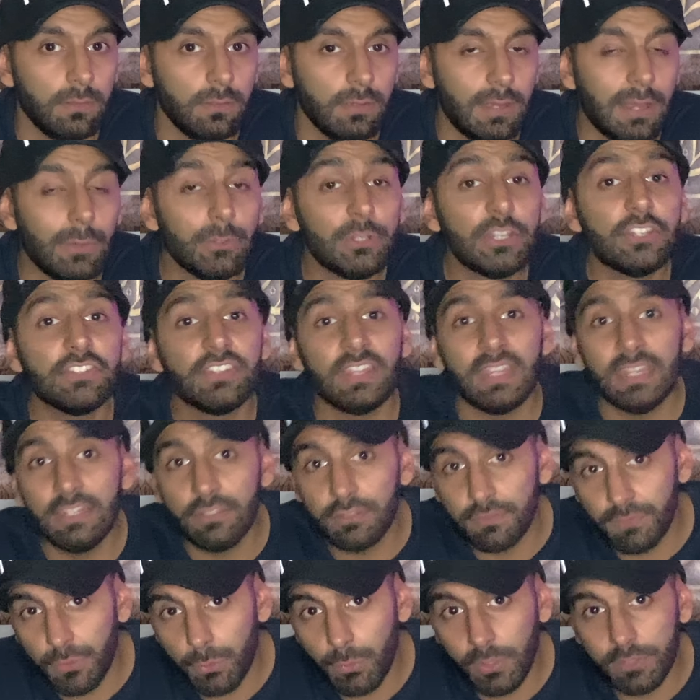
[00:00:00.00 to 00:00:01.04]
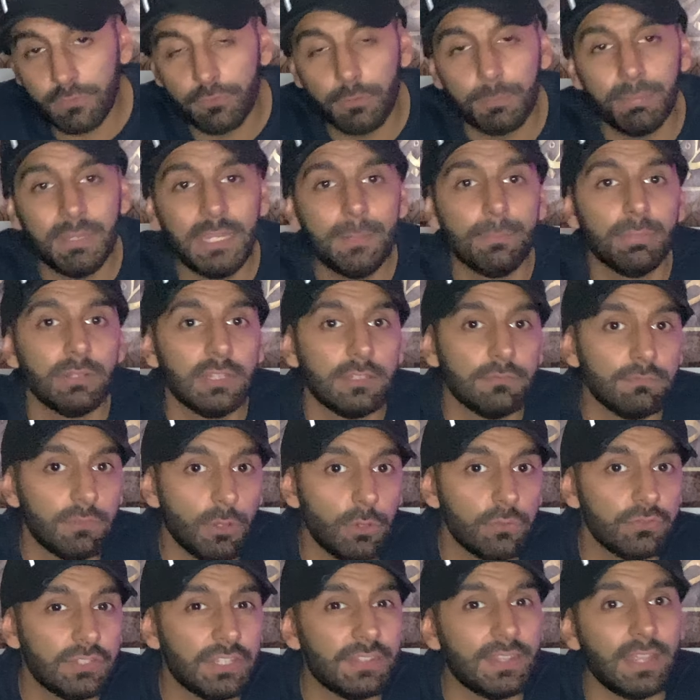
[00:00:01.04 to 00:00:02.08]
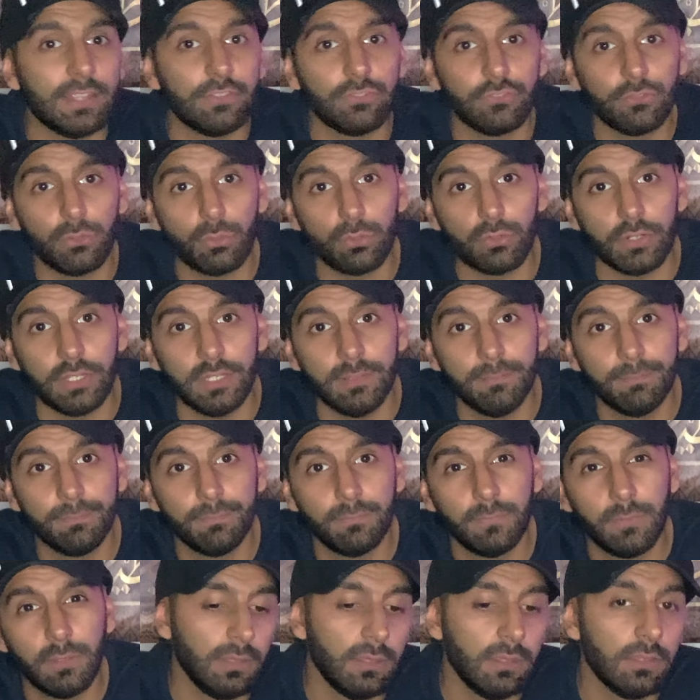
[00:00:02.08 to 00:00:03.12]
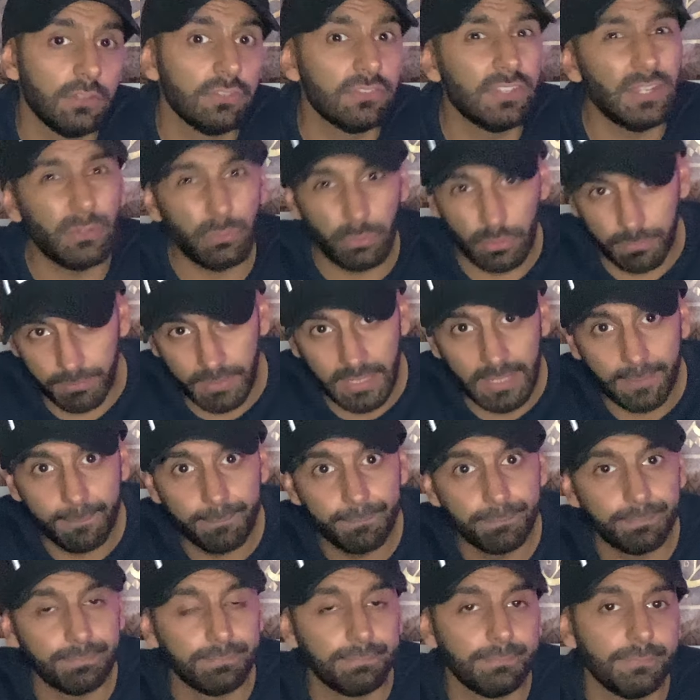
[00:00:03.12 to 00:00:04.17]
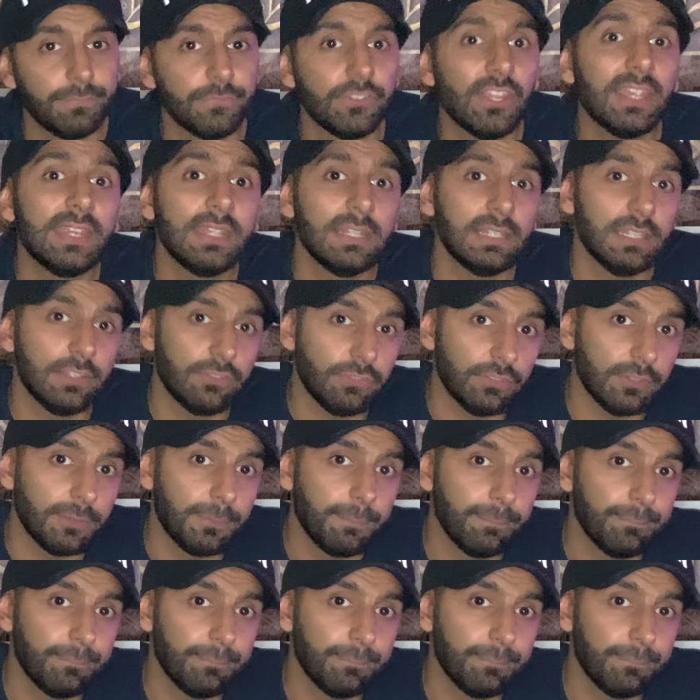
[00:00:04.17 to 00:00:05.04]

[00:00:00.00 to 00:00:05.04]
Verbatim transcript: I wanted to interview one of the people involved in that story. Stick with me. Take a listen.